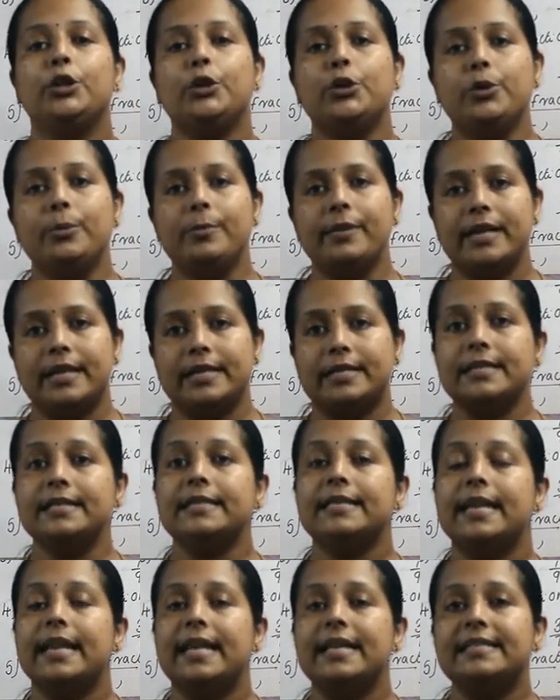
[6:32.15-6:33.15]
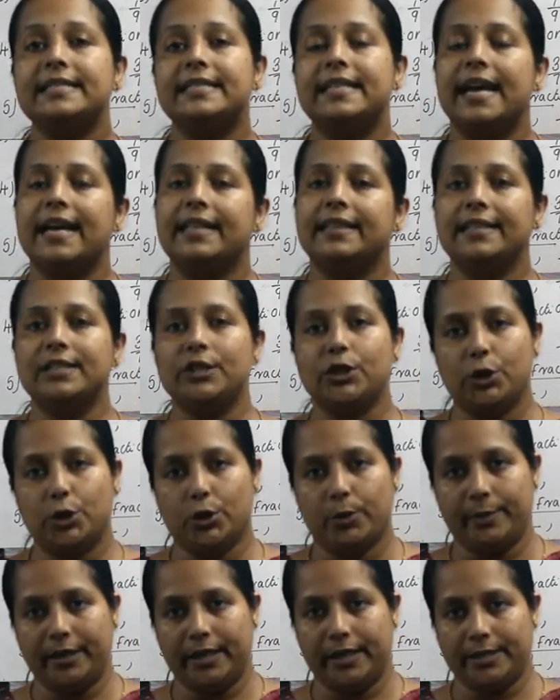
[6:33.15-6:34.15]
numerator is less than the
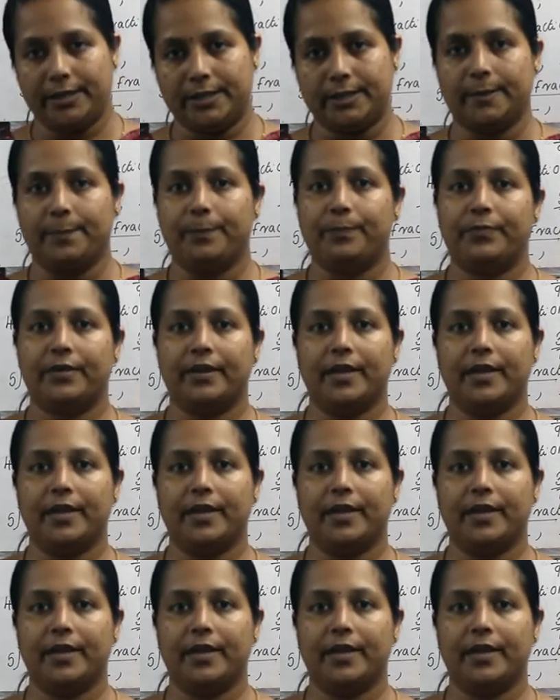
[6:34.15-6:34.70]
denominator.